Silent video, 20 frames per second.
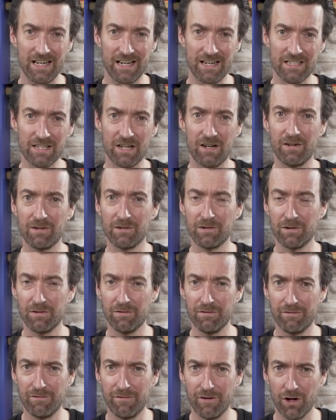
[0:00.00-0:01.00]
yet
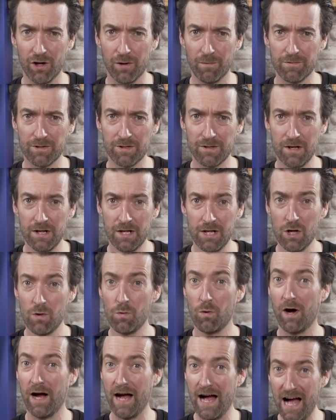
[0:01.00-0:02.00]
unconfirmed.
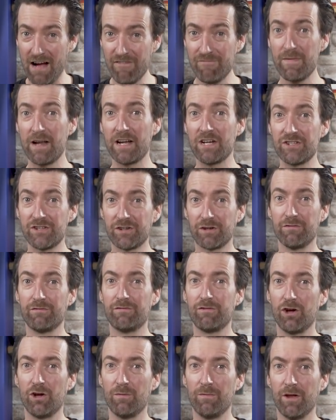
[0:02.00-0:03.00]
What I have managed to
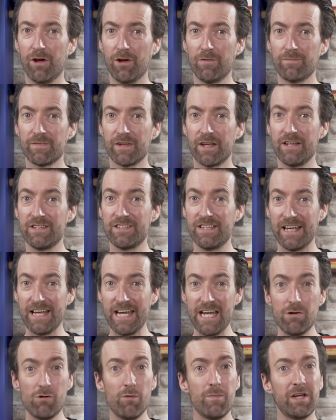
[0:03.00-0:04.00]
confirm, though, is that
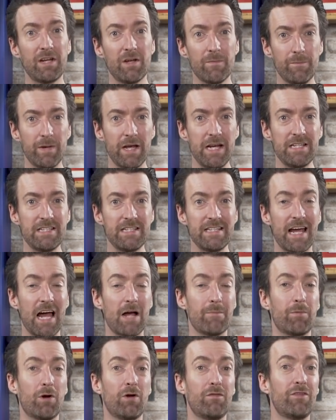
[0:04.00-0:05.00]
he will be competing
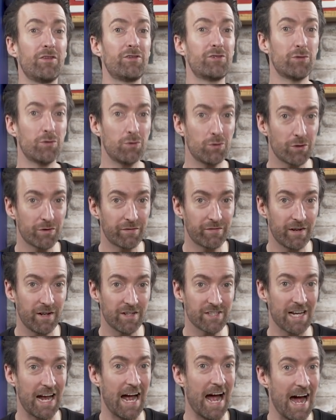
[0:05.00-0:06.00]
at both the Tour de
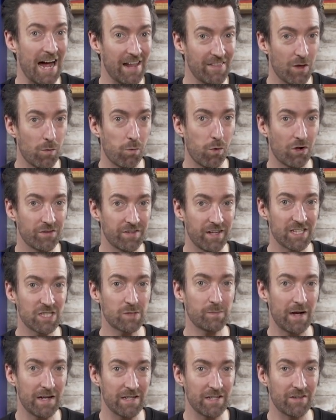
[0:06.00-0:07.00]
France and the Vuelta a
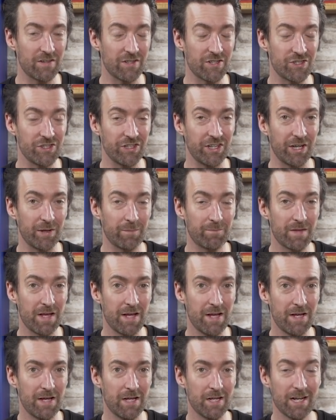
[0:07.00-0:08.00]
España this year.
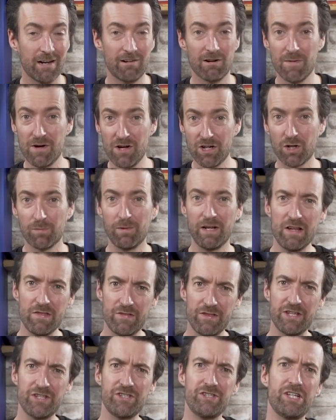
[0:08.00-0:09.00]
Now, remarkably,
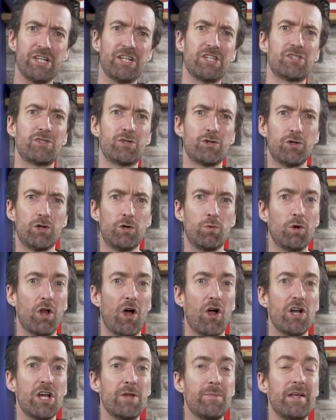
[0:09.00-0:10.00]
this year's tour will
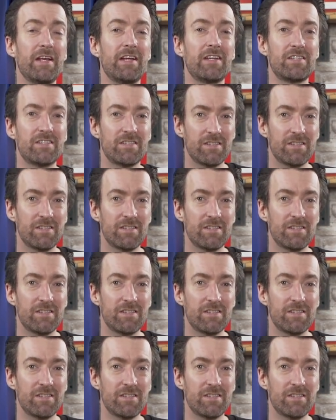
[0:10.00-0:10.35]
only be his